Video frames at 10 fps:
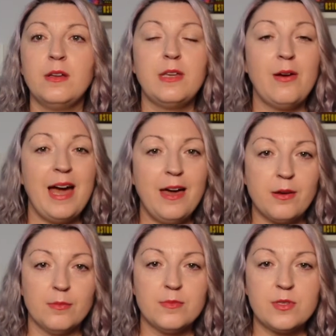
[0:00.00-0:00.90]
Now,
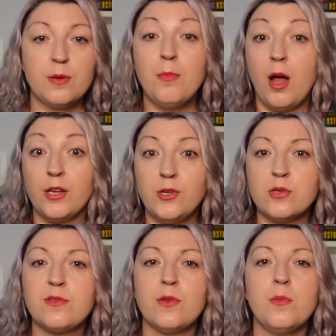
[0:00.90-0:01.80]
atoms and
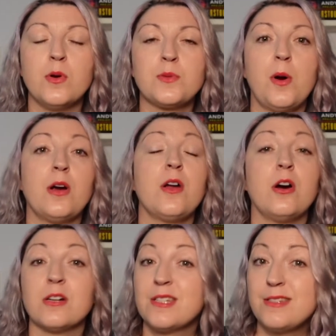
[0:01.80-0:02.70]
molecules for the most part
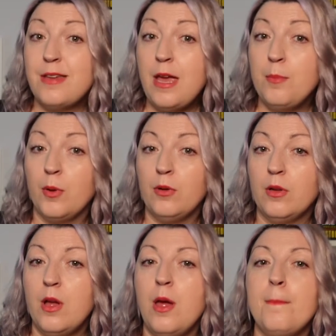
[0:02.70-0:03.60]
are stable.
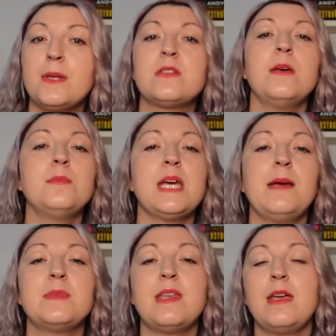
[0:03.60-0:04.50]
But
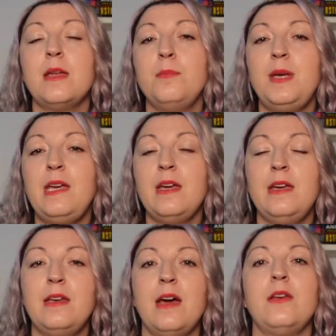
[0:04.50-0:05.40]
sometimes they can be
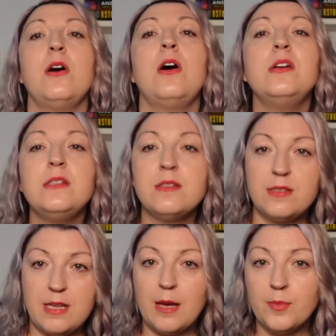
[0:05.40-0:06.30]
in an
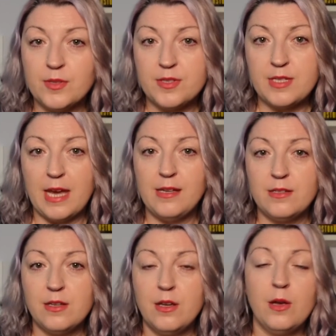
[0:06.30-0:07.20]
unstable
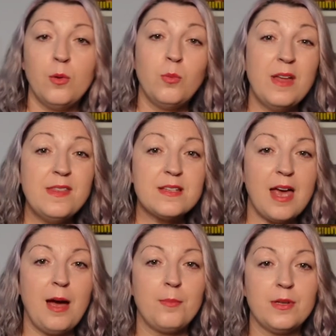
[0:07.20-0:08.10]
state. When this
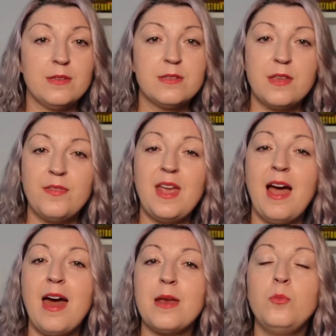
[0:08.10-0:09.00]
happens, the
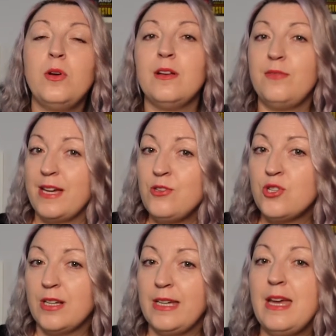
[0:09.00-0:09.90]
atom will
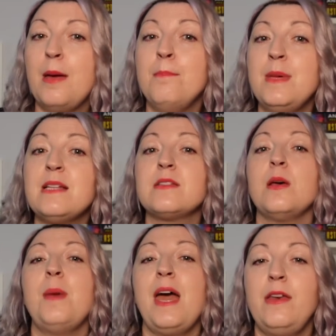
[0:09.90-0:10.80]
eventually emit
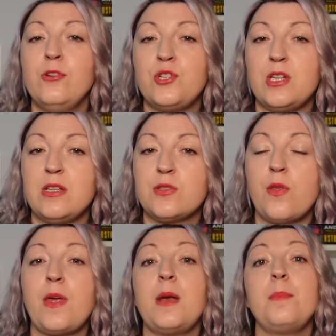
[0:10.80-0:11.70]
some energy so
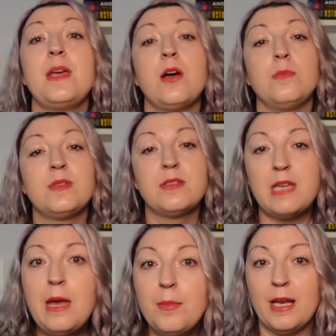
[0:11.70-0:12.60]
that it becomes
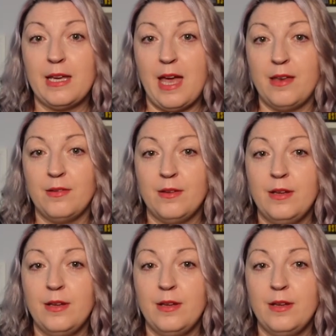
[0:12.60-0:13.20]
stable again.